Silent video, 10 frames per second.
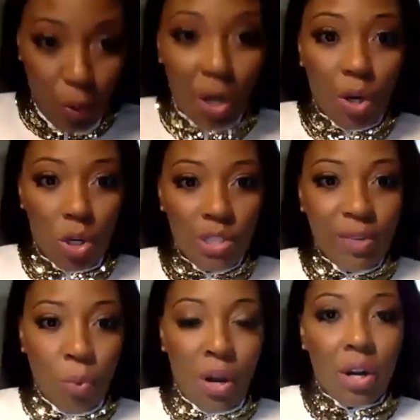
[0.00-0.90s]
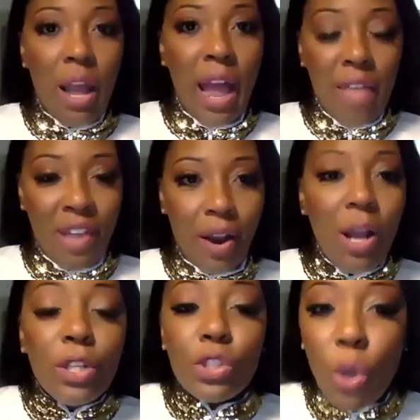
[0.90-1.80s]
workers that work at there.
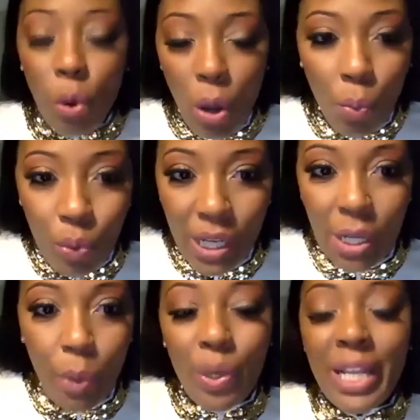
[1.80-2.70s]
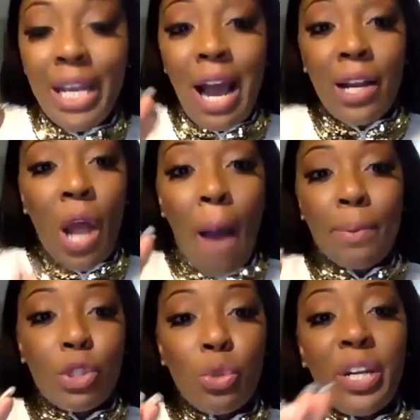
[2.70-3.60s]
So when when he got an
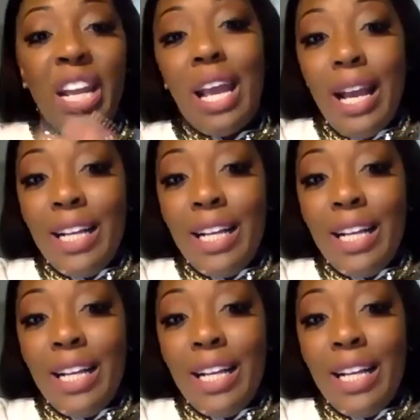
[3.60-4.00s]
opportunity,